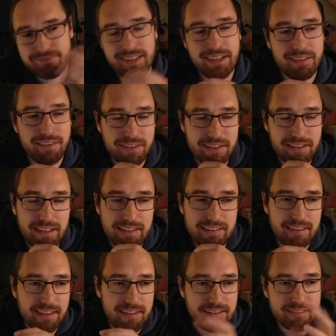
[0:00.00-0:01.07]
and
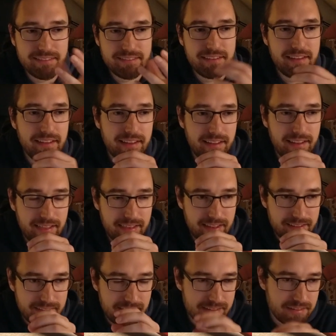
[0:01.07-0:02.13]
then
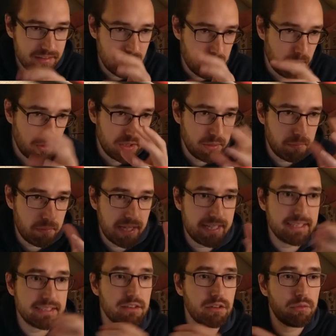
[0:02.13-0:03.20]
like there's the
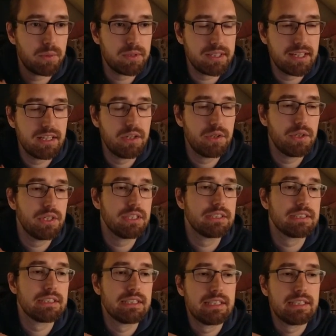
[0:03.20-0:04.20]
multiplies of 1 kilohertz.